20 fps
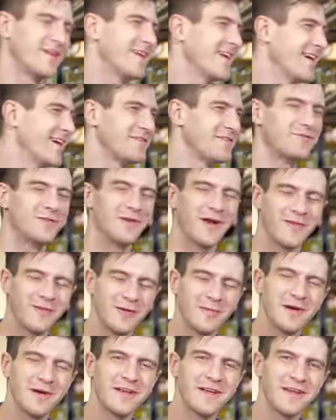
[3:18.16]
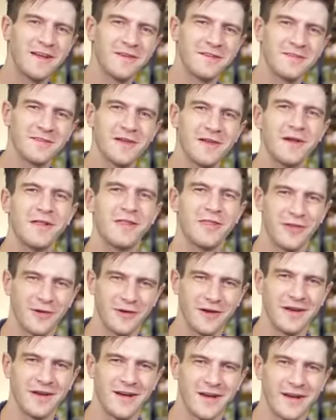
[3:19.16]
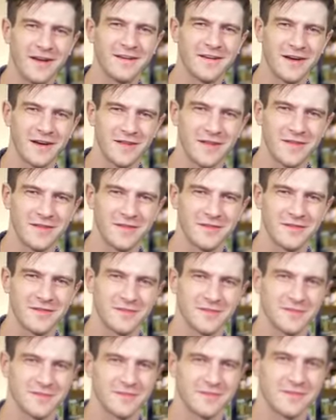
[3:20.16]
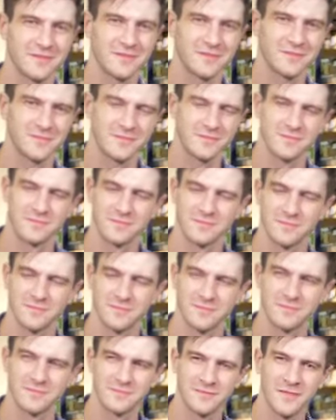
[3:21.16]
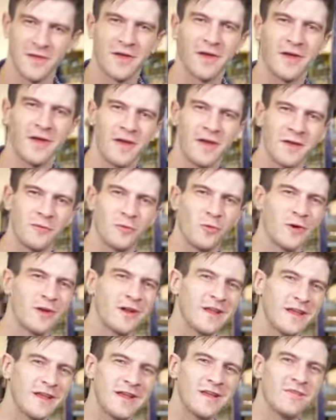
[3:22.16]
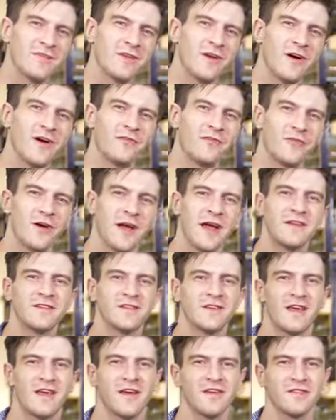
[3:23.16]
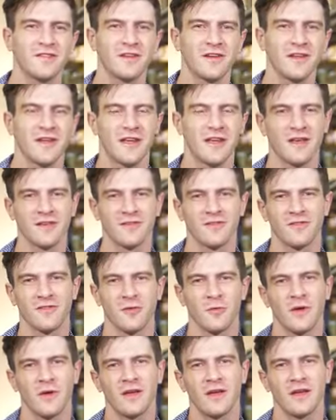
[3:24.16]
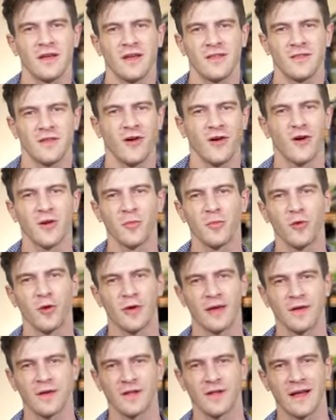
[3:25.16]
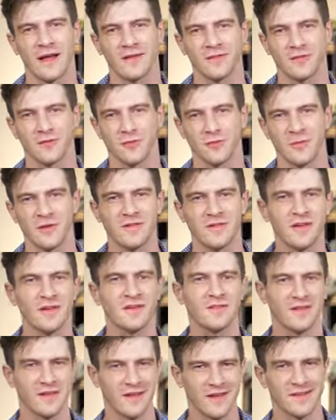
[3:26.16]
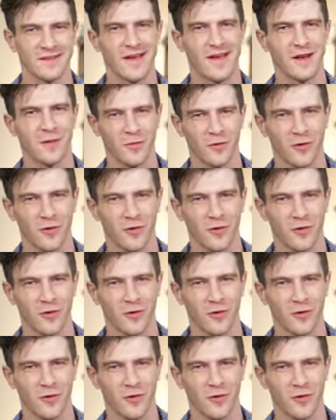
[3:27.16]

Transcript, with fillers: And for everybody else, $39. Still pretty cheap. And we're going to even offer education kits so we can get the Arduboy into classroom and teach kids how to